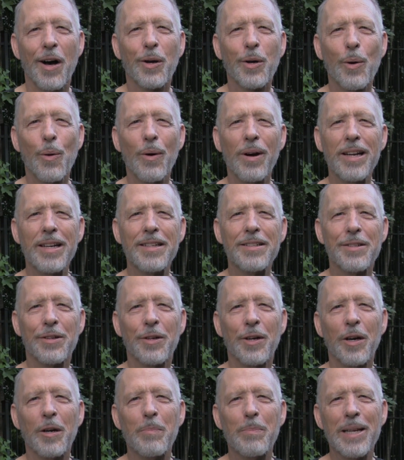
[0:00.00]
According to
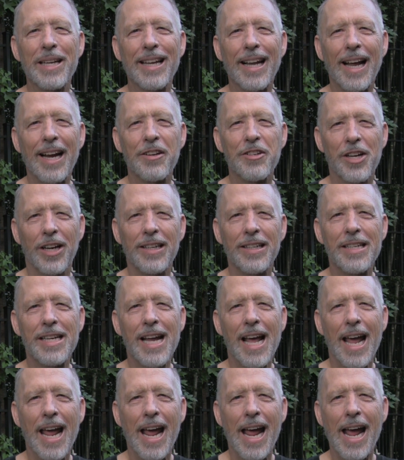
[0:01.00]
urban
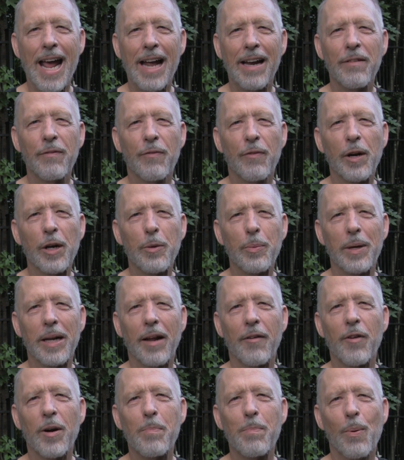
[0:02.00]
legend and
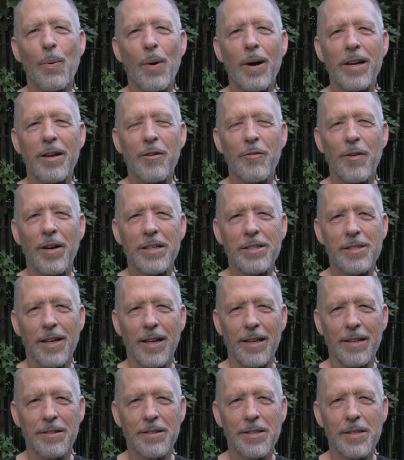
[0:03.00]
frequently reported
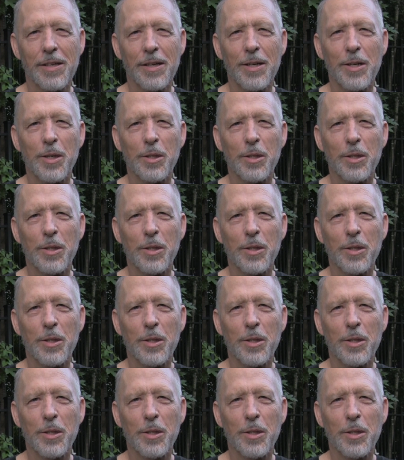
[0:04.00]
results,